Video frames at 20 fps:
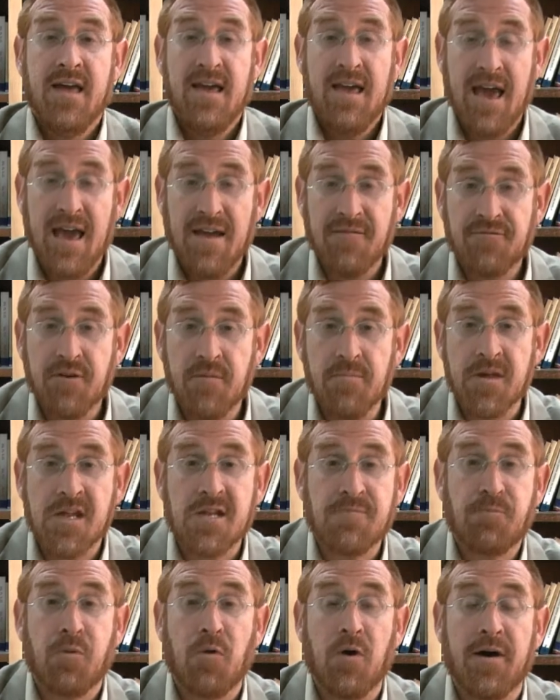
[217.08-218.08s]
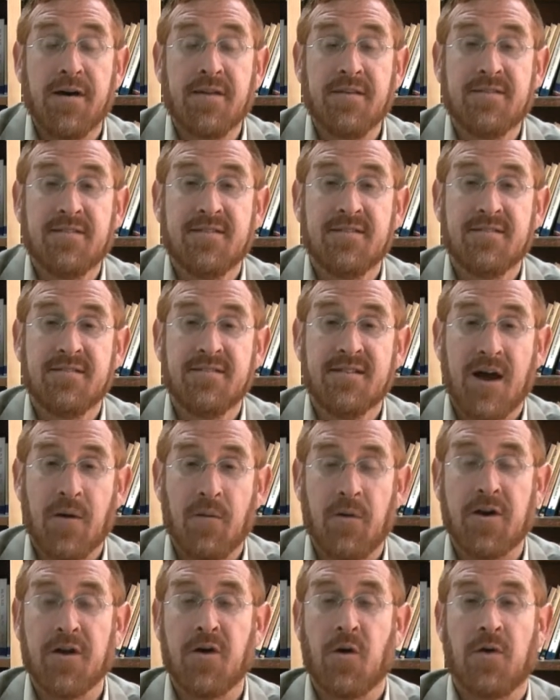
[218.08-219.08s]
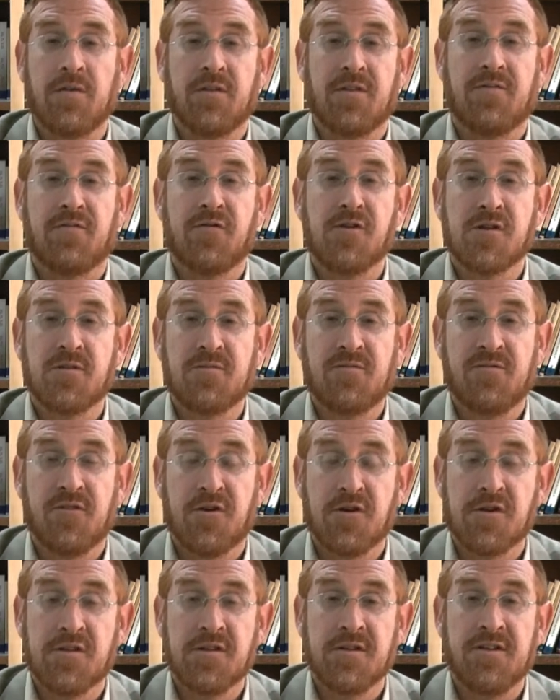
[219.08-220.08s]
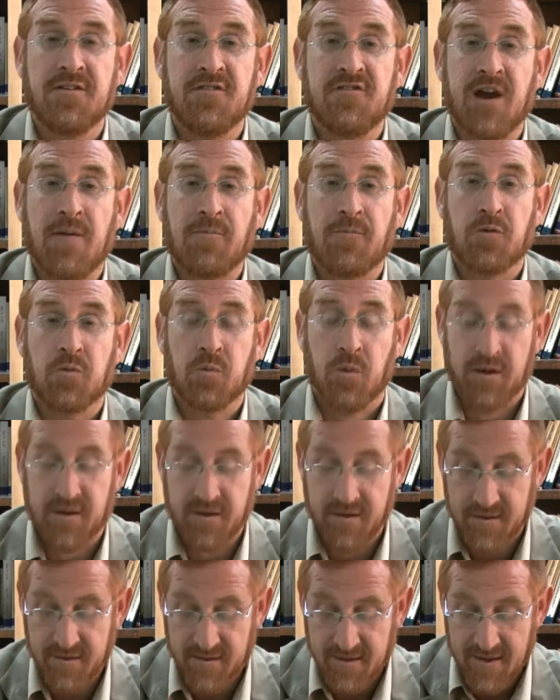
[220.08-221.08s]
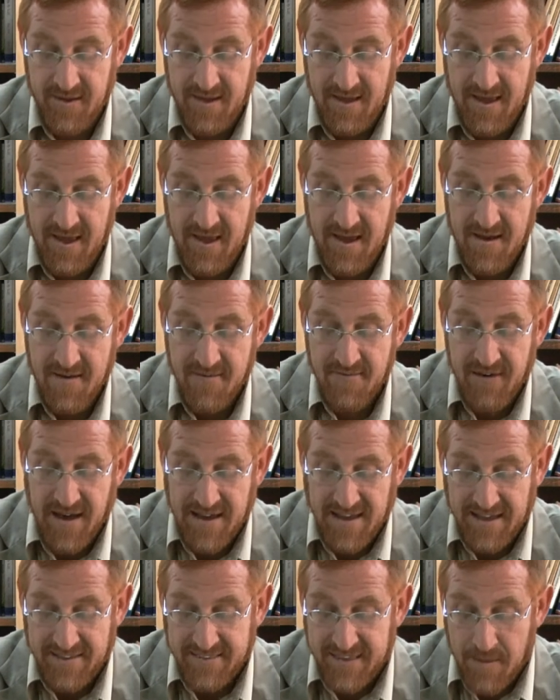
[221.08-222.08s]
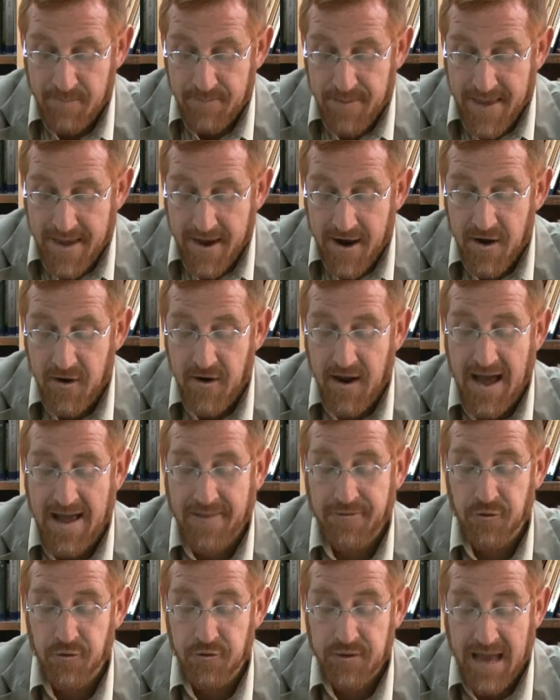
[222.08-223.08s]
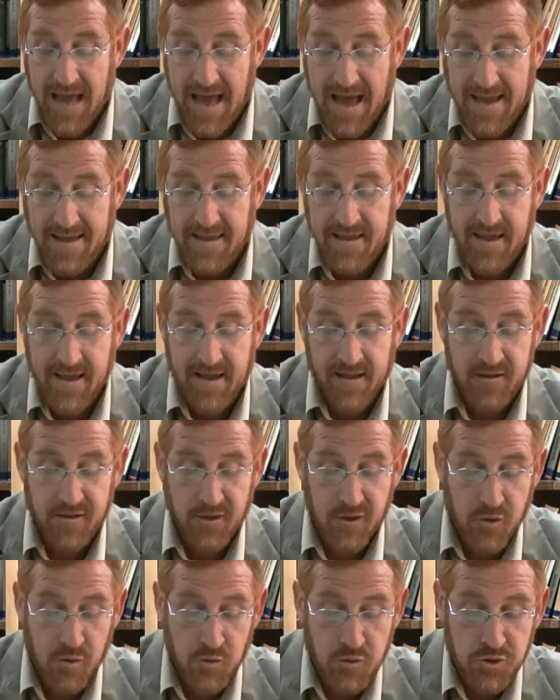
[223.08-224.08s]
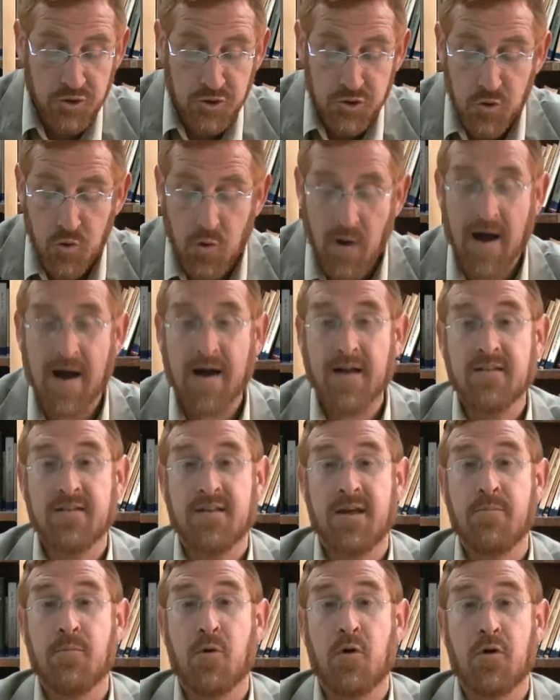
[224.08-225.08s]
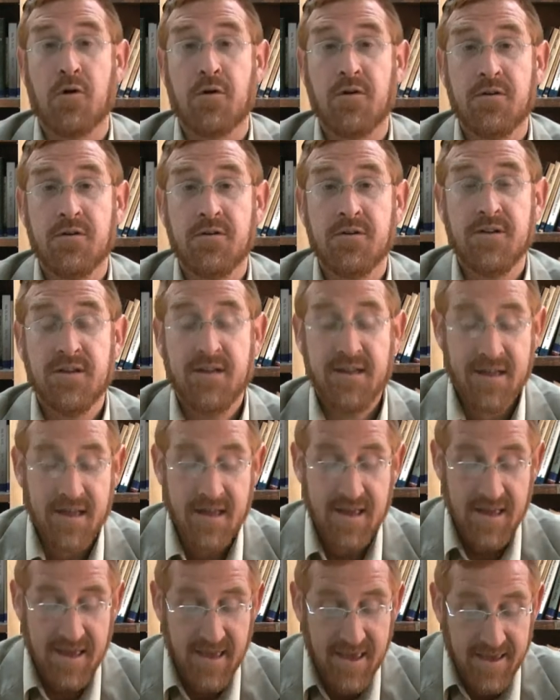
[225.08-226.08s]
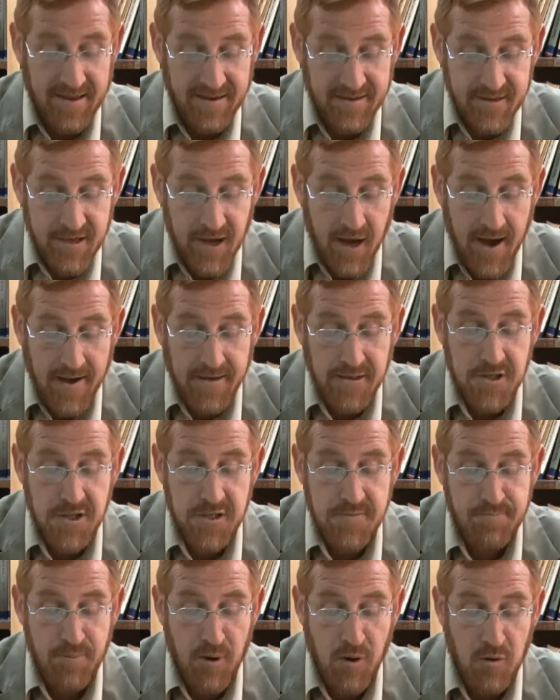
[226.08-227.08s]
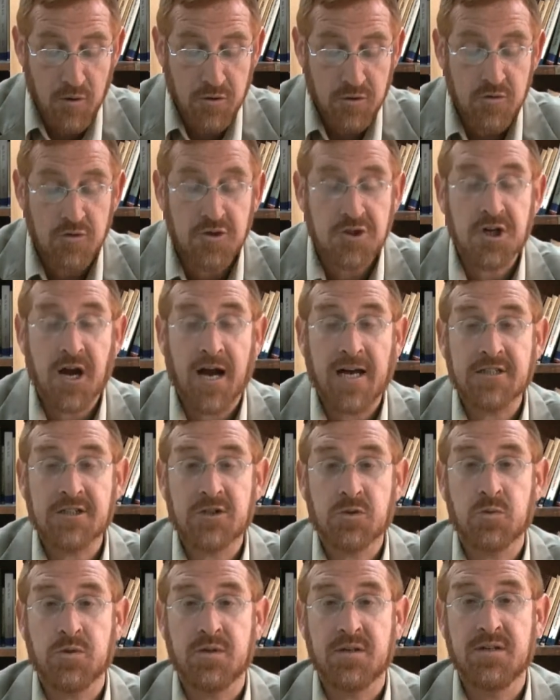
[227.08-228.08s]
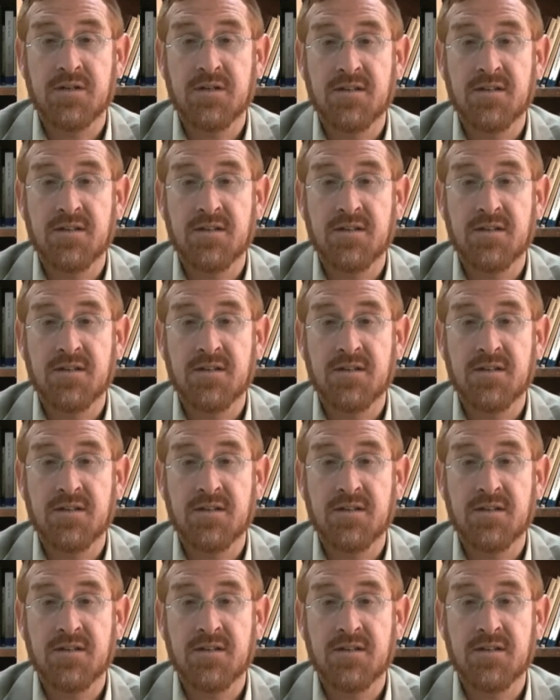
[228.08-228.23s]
And from this point, I want to go on to the first verse in chapter 20. Vayedaber Adonai el Yehoshua lemor. And God spoke to Joshua.